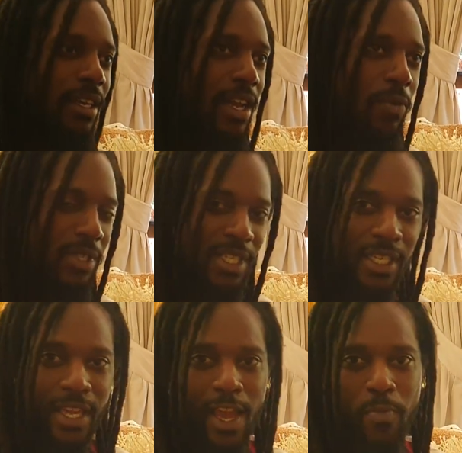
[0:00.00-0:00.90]
and I was
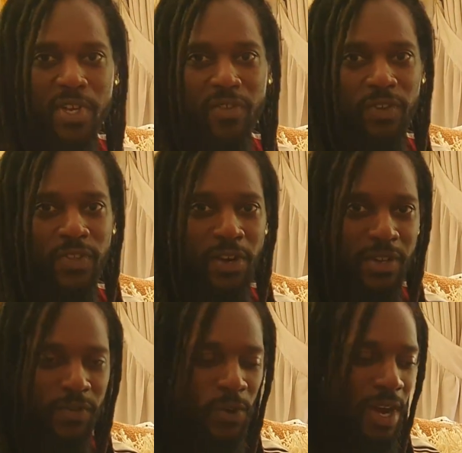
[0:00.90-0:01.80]
in the Gambia for
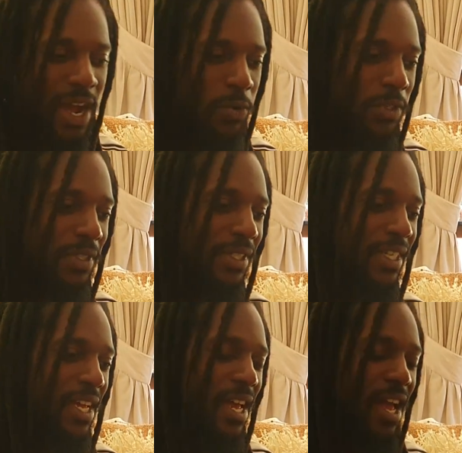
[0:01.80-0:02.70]
34 hours.